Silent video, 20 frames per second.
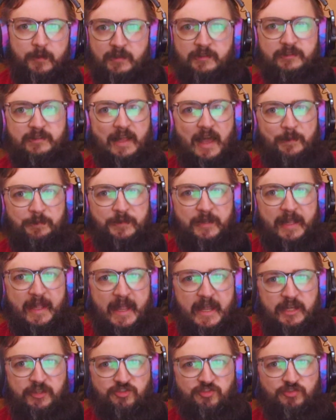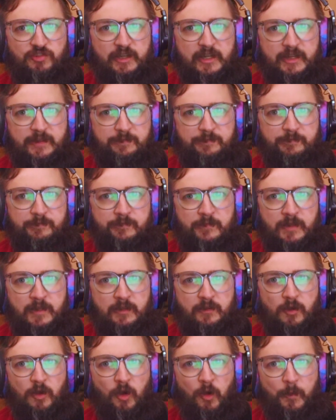slap the A string,
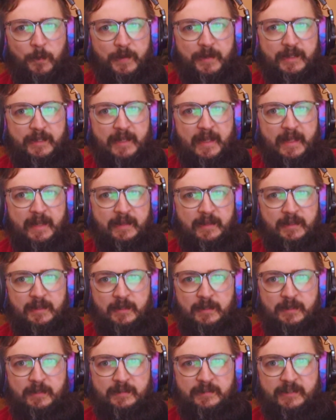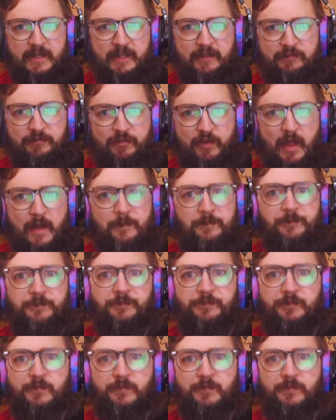open again, 2nd fret.